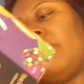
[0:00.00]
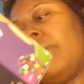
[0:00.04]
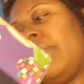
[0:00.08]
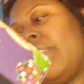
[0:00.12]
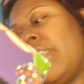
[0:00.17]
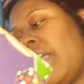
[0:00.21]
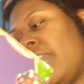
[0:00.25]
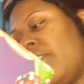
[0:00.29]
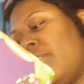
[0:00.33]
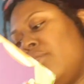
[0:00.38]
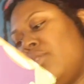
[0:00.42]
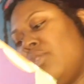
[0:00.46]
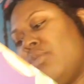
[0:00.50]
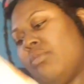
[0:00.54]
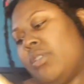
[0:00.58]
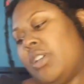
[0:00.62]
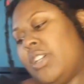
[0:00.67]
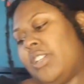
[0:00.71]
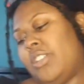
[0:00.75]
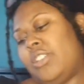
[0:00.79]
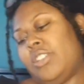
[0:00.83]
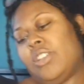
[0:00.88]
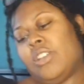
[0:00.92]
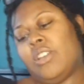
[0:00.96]
me not do too
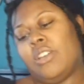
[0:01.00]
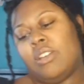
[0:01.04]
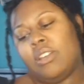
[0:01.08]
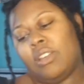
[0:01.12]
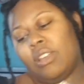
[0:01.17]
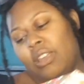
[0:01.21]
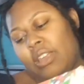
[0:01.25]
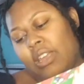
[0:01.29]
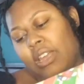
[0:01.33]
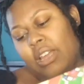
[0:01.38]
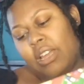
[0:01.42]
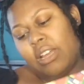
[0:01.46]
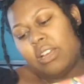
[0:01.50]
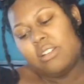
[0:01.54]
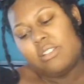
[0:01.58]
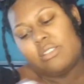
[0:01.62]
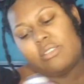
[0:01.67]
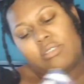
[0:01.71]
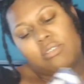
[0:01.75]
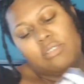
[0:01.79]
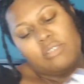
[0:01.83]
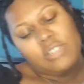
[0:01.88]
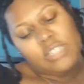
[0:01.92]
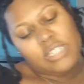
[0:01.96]
much.
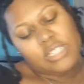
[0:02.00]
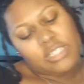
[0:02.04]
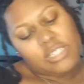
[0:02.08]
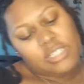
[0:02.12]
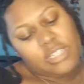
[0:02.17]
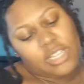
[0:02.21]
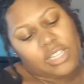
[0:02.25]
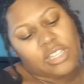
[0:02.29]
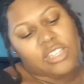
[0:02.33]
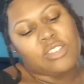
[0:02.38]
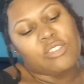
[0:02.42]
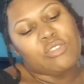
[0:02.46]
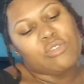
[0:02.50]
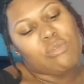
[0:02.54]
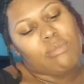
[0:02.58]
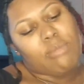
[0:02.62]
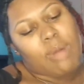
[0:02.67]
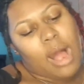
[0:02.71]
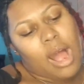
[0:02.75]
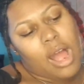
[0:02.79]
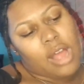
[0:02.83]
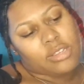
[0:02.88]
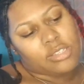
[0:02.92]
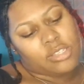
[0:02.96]
Ooh, this is a cute
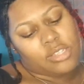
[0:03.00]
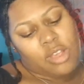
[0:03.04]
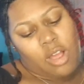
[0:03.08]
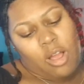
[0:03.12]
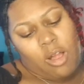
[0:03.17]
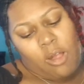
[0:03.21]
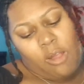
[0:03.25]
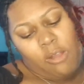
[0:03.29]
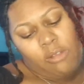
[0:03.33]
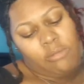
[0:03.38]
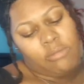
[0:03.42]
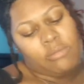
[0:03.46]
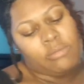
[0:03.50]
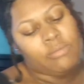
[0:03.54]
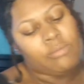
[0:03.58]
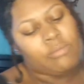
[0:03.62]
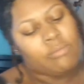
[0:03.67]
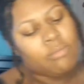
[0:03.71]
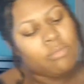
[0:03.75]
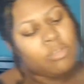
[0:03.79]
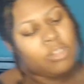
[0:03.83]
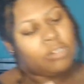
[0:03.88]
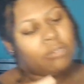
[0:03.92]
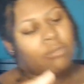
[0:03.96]
box, y'all.
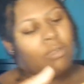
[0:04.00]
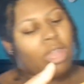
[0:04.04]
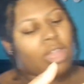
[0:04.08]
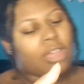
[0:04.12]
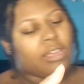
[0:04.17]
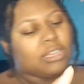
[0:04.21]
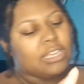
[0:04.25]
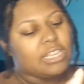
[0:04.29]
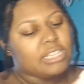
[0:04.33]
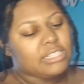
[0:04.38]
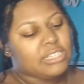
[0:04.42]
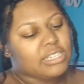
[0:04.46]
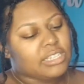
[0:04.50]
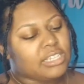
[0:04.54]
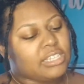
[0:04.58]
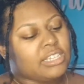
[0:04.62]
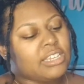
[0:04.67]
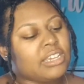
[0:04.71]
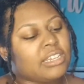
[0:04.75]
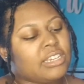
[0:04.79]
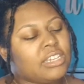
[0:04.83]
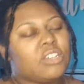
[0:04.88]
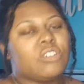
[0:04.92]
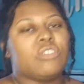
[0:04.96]
It's a
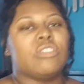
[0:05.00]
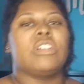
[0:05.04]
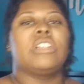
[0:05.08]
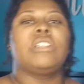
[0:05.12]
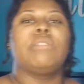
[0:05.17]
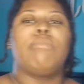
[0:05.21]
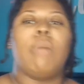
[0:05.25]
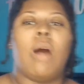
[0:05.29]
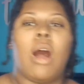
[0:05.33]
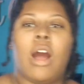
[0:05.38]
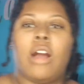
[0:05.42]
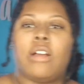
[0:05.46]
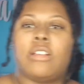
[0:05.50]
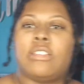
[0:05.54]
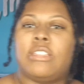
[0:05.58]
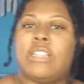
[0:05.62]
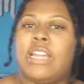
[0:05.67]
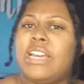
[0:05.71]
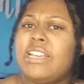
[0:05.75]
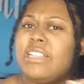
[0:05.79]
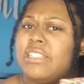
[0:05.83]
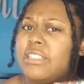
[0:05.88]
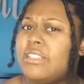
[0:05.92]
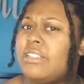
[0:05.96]
Candy Crush box.
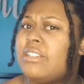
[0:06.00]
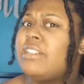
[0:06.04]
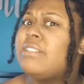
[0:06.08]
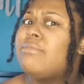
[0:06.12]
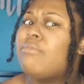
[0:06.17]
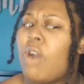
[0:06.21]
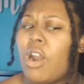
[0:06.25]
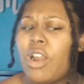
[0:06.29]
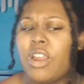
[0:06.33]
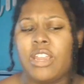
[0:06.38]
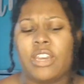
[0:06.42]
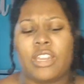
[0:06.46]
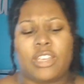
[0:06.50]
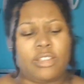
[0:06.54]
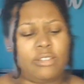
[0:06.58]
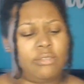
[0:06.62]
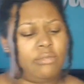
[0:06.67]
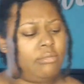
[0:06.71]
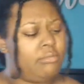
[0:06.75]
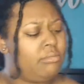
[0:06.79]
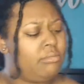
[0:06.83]
That is good marketing.